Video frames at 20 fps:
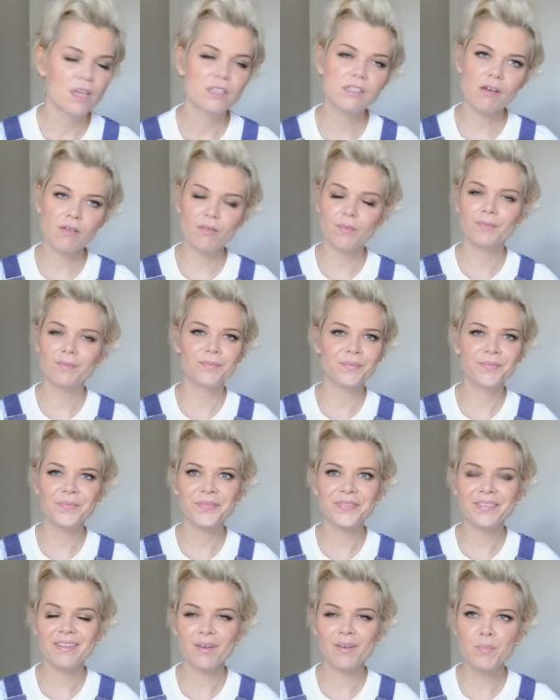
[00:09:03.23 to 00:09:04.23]
So
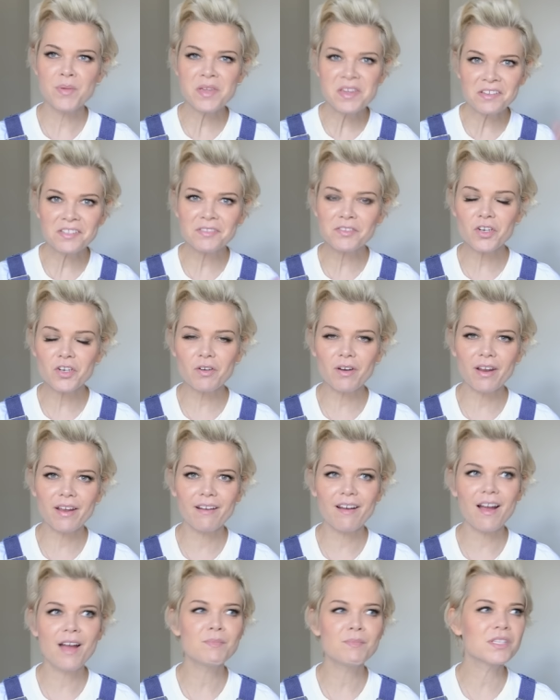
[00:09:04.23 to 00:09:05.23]
because of short
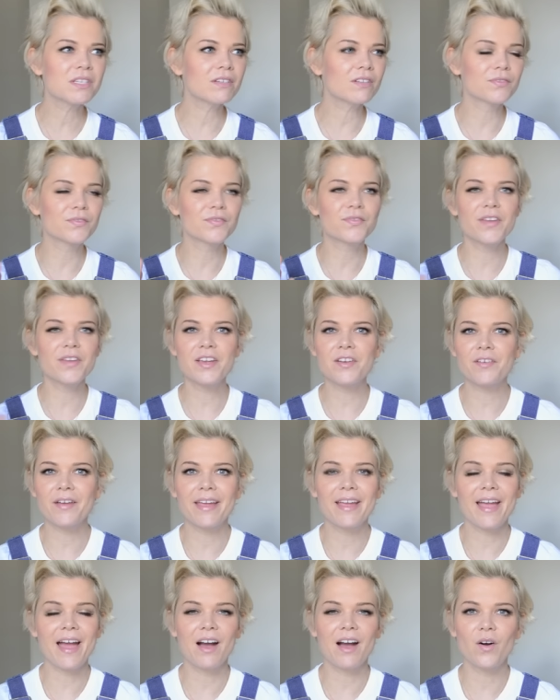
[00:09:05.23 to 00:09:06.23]
hair, I'm still
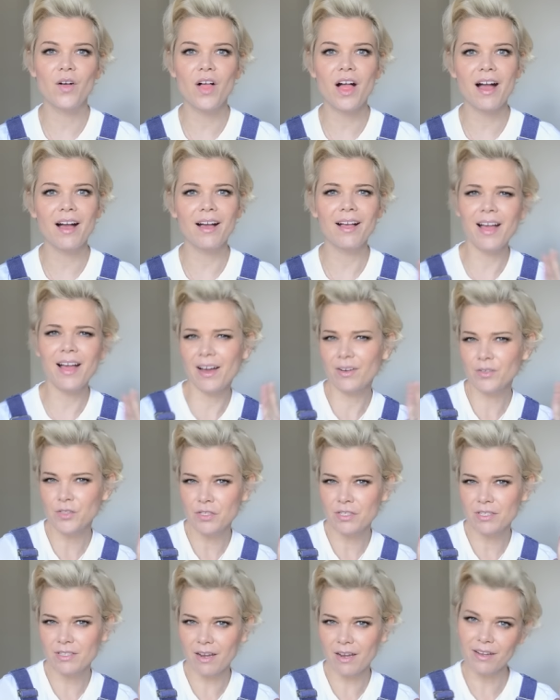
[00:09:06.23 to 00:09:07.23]
figuring out how to
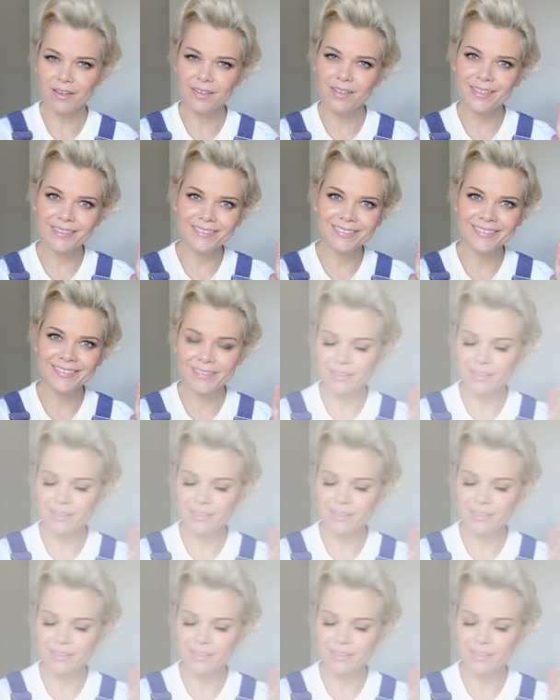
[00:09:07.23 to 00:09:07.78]
style it.